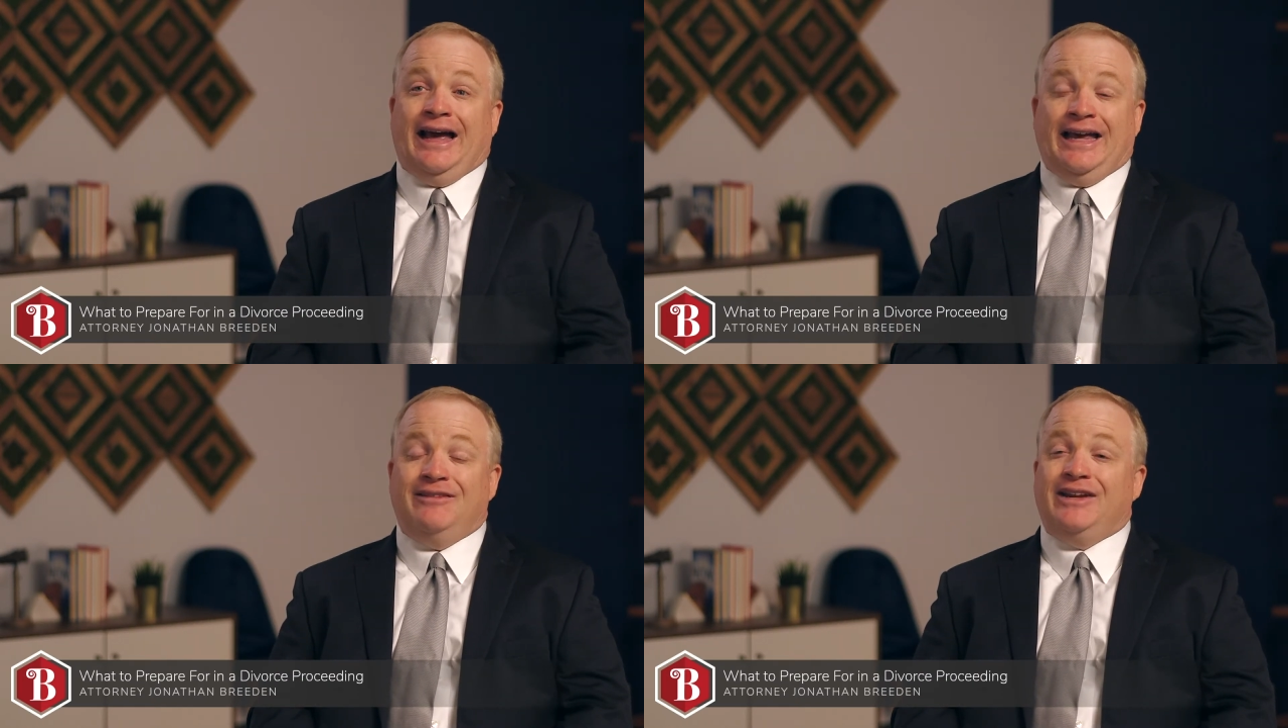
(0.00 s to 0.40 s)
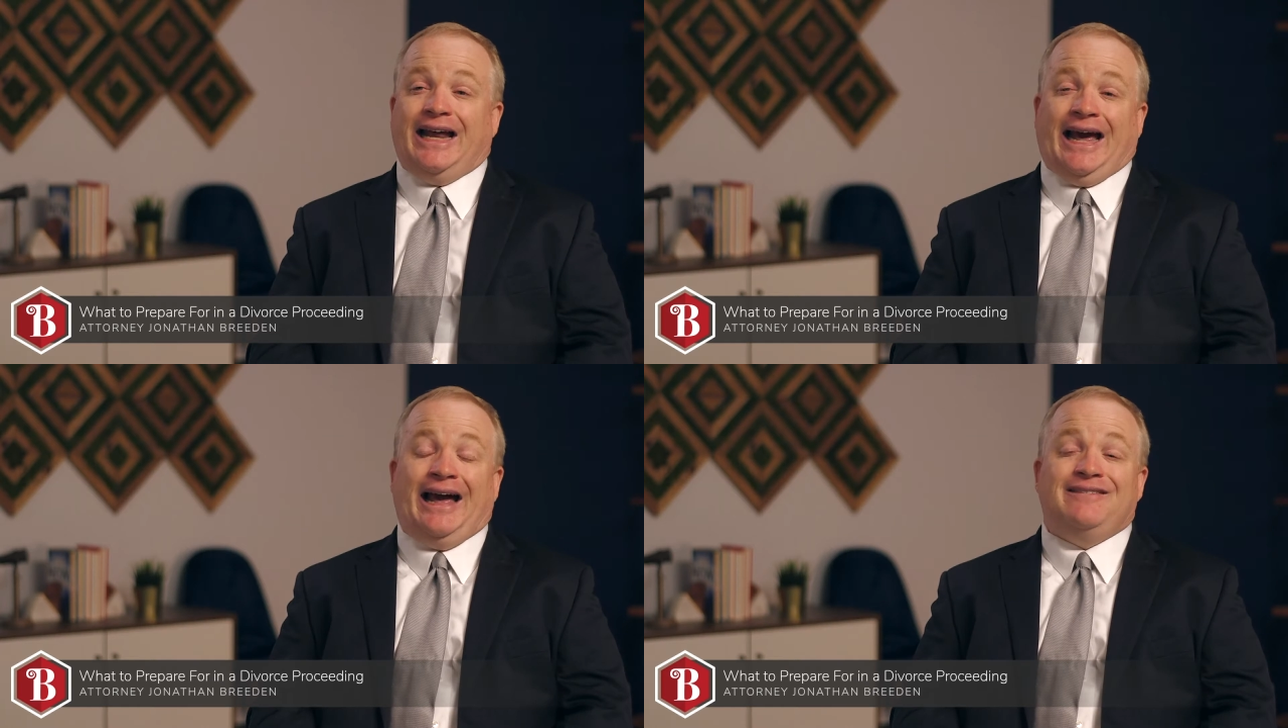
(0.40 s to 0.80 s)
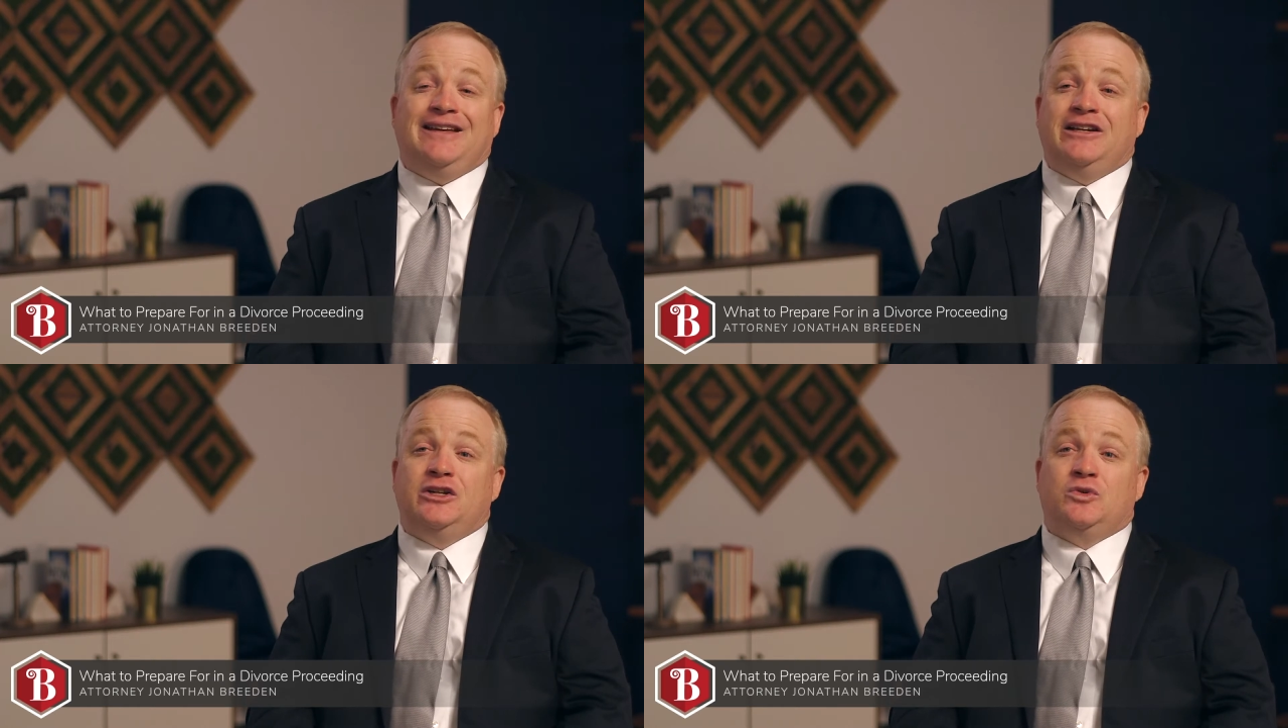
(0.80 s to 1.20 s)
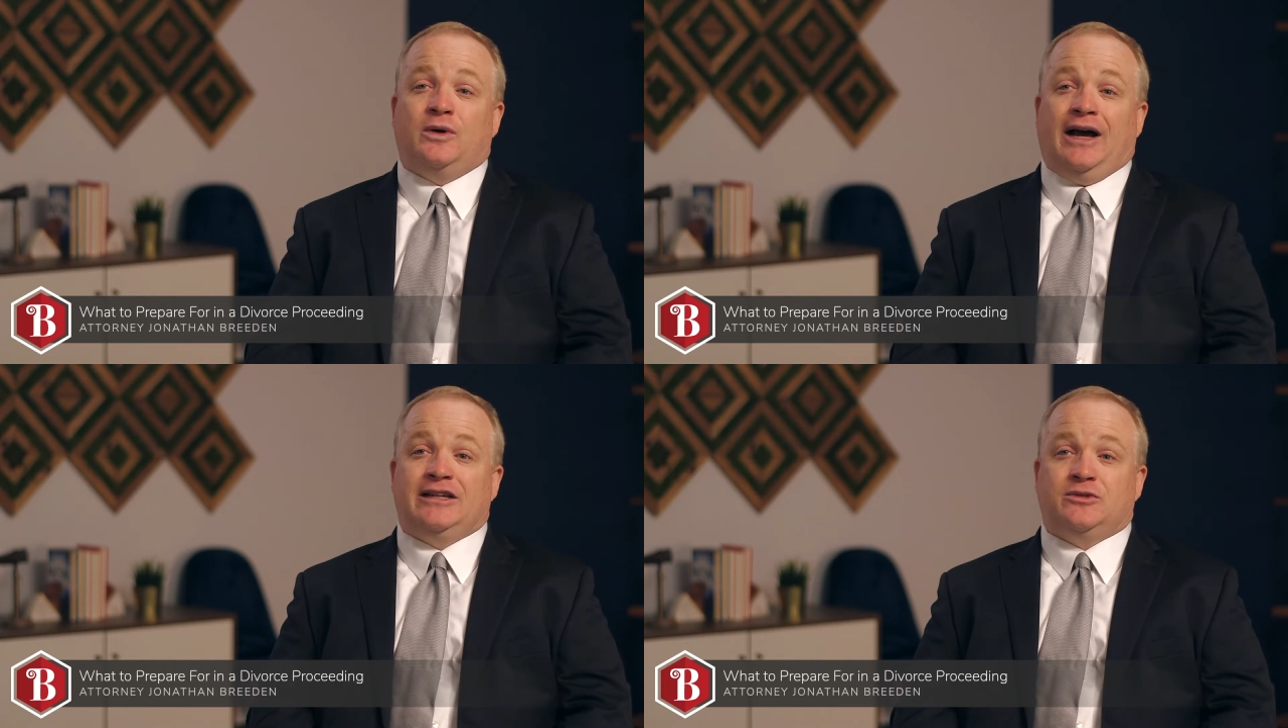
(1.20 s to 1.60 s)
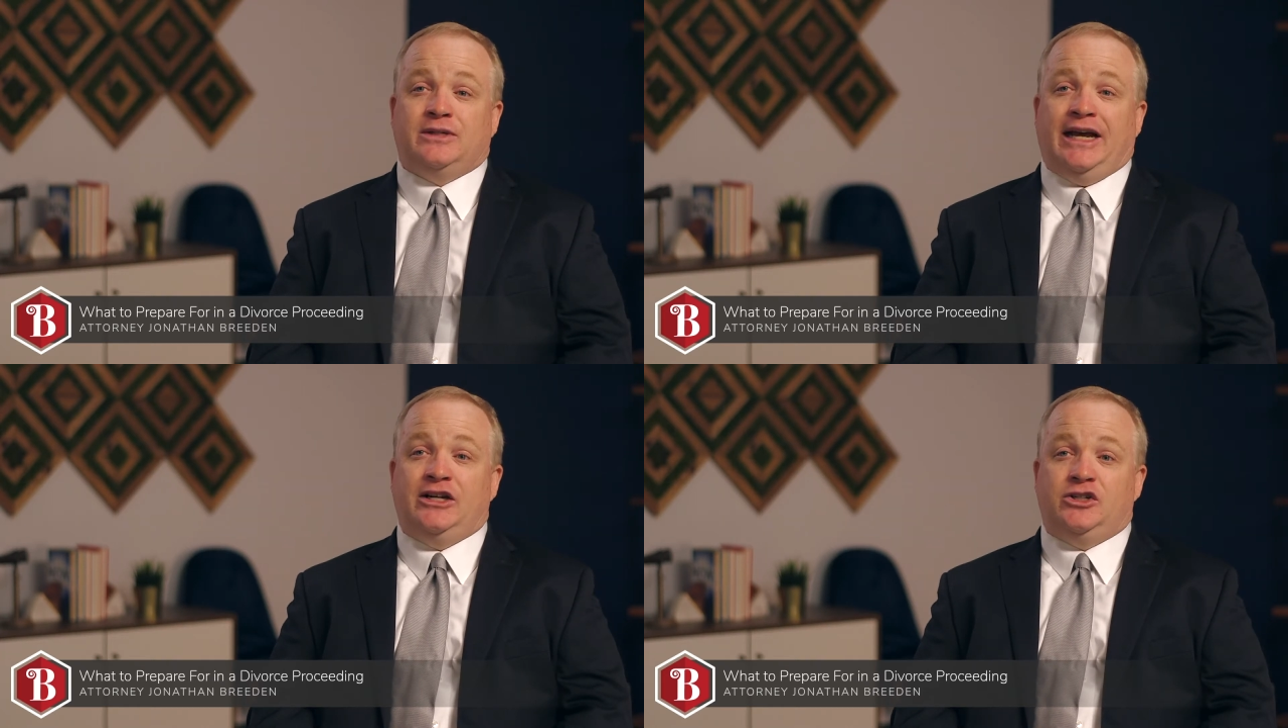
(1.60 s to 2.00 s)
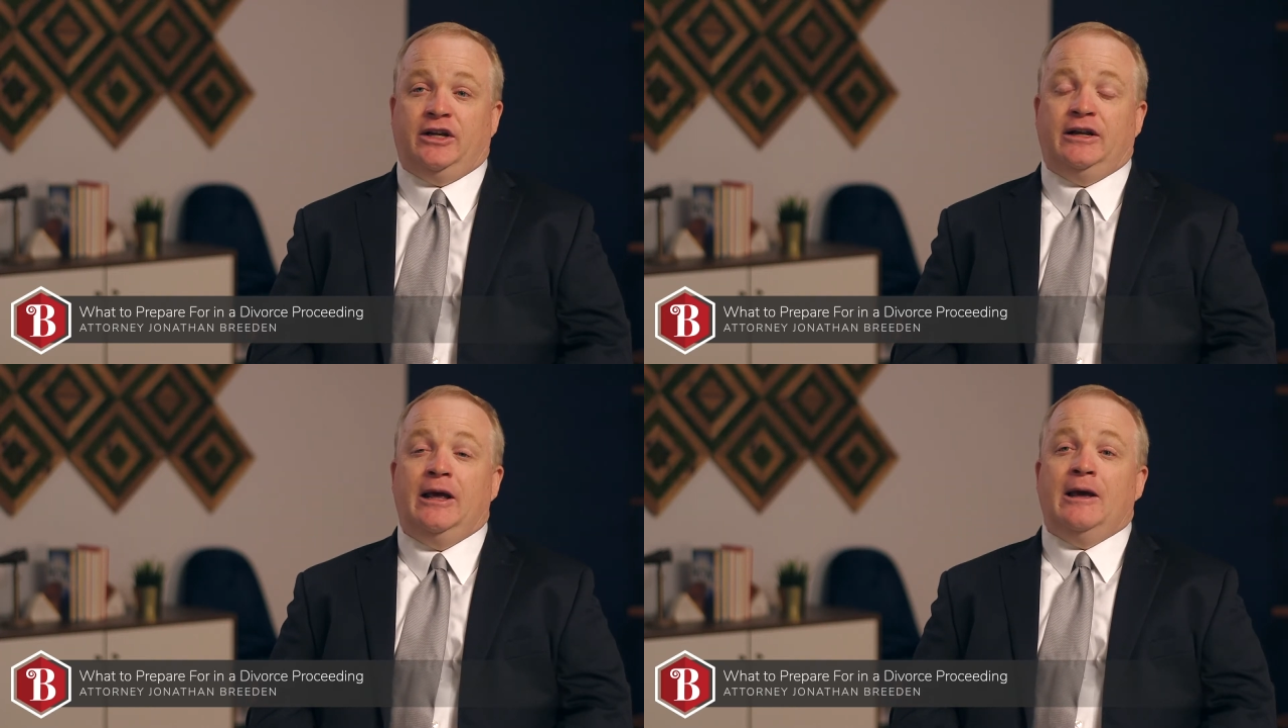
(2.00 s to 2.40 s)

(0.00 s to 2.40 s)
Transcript: even at the initial consultation,